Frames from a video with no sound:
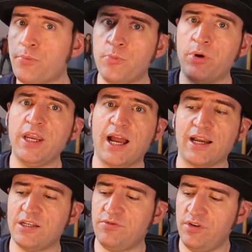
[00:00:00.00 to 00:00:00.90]
pretty
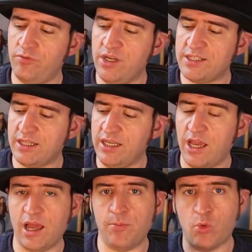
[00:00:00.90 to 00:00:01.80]
active
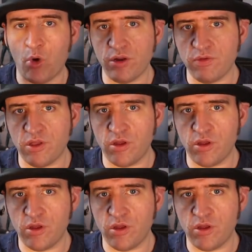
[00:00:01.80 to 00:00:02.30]
recently, but one of